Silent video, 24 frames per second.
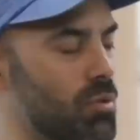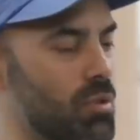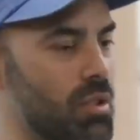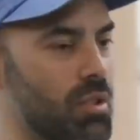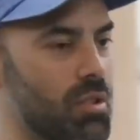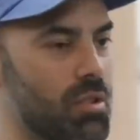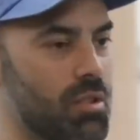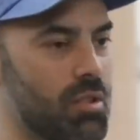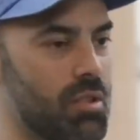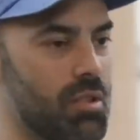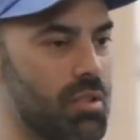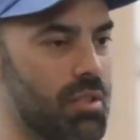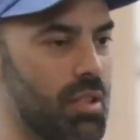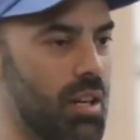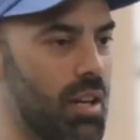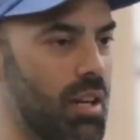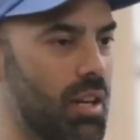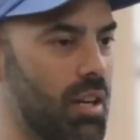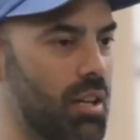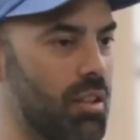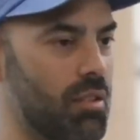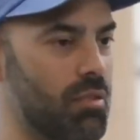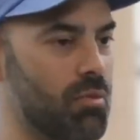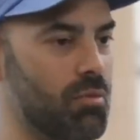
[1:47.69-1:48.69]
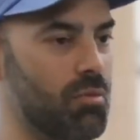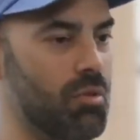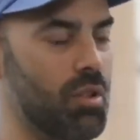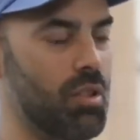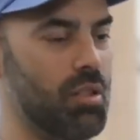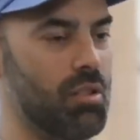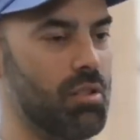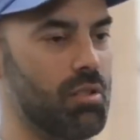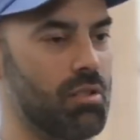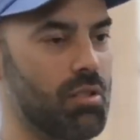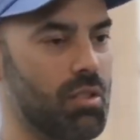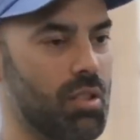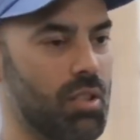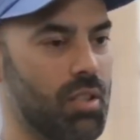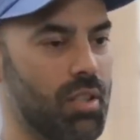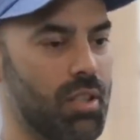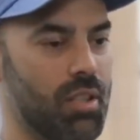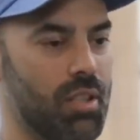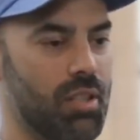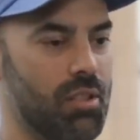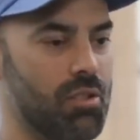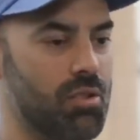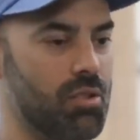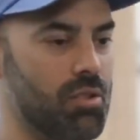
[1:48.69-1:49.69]
through his design, through his
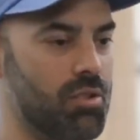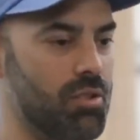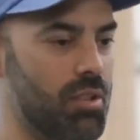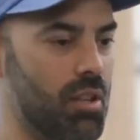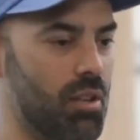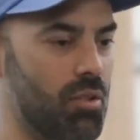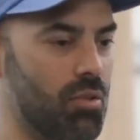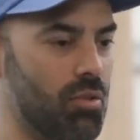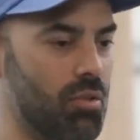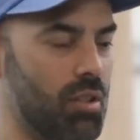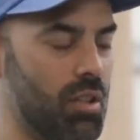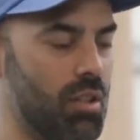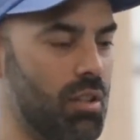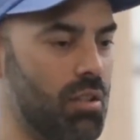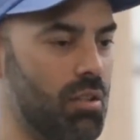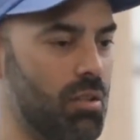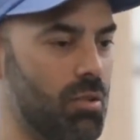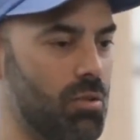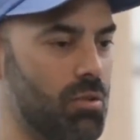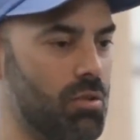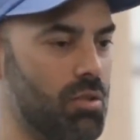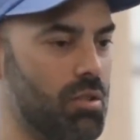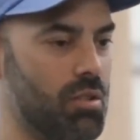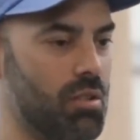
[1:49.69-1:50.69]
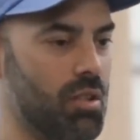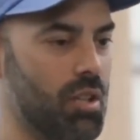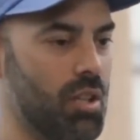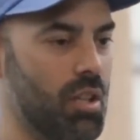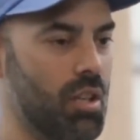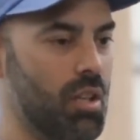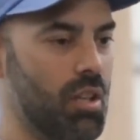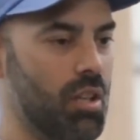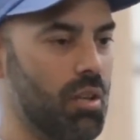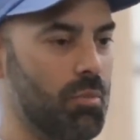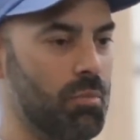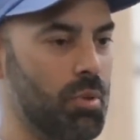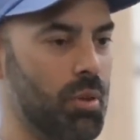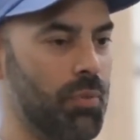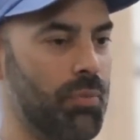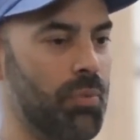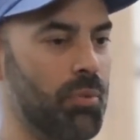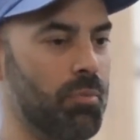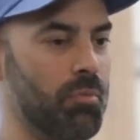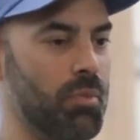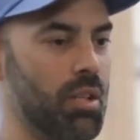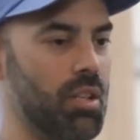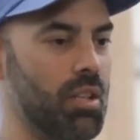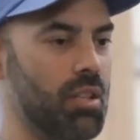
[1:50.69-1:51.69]
his general ethos. But
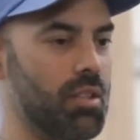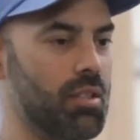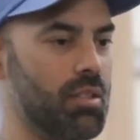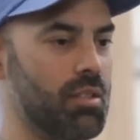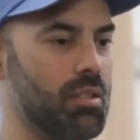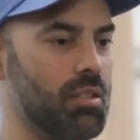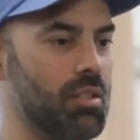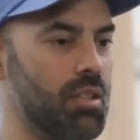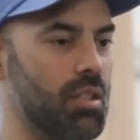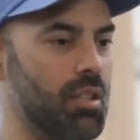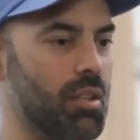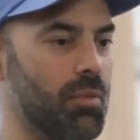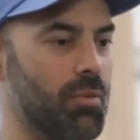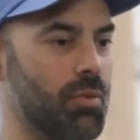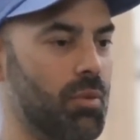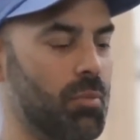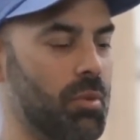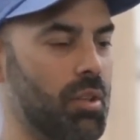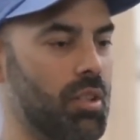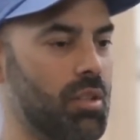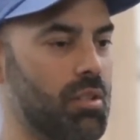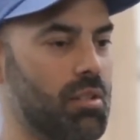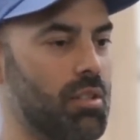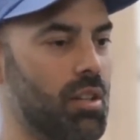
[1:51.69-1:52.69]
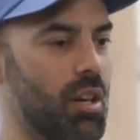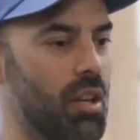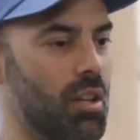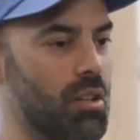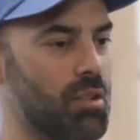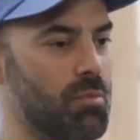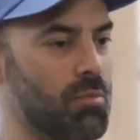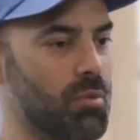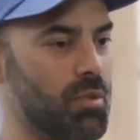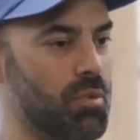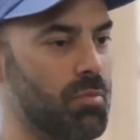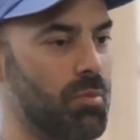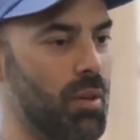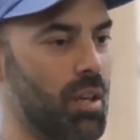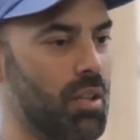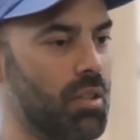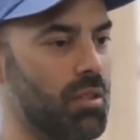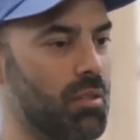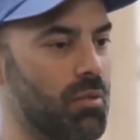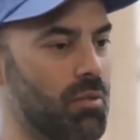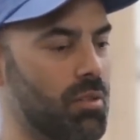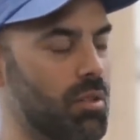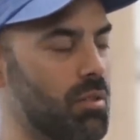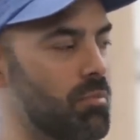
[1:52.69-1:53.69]
for me to see it from an insider's
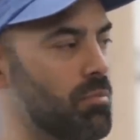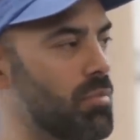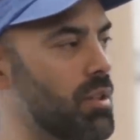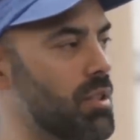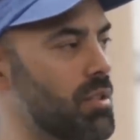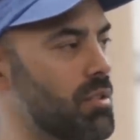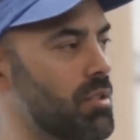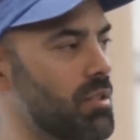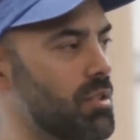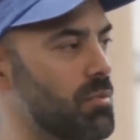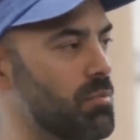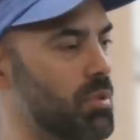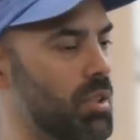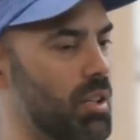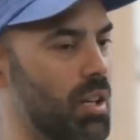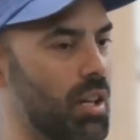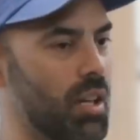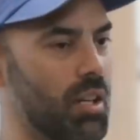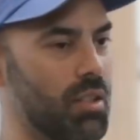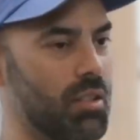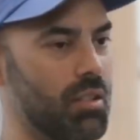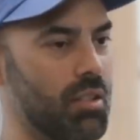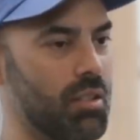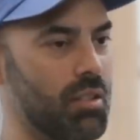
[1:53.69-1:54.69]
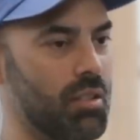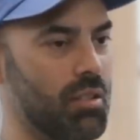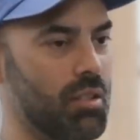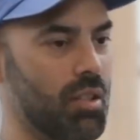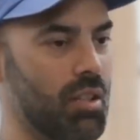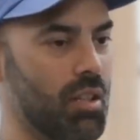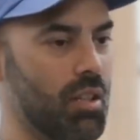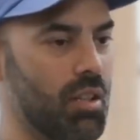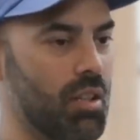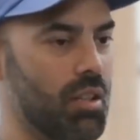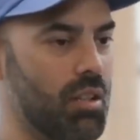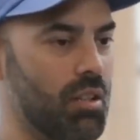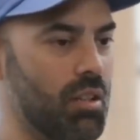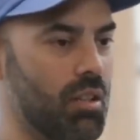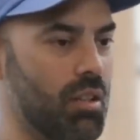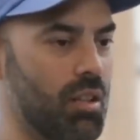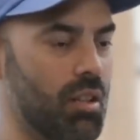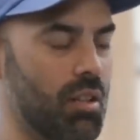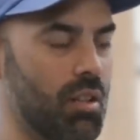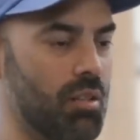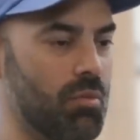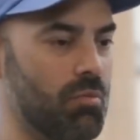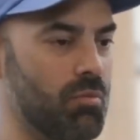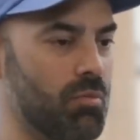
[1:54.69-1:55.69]
perspective and the business behind it
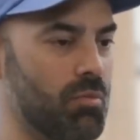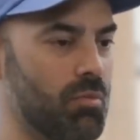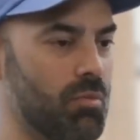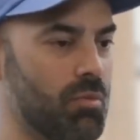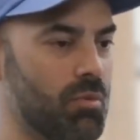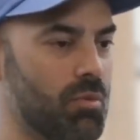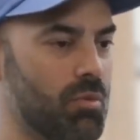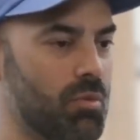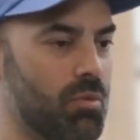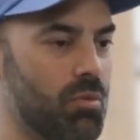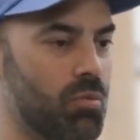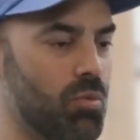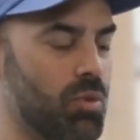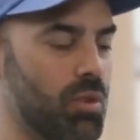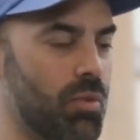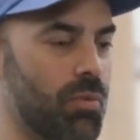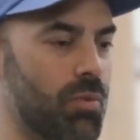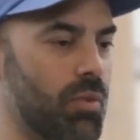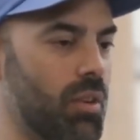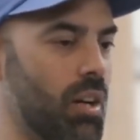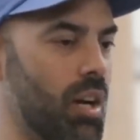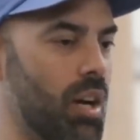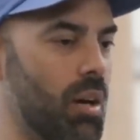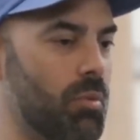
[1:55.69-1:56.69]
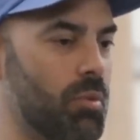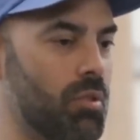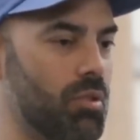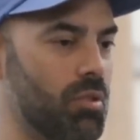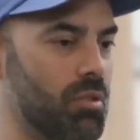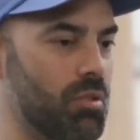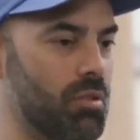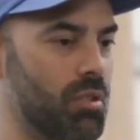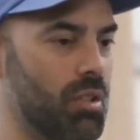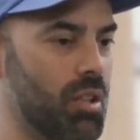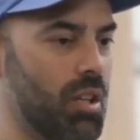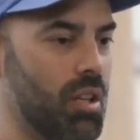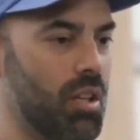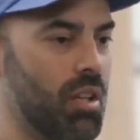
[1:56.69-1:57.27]
um, was phenomenal.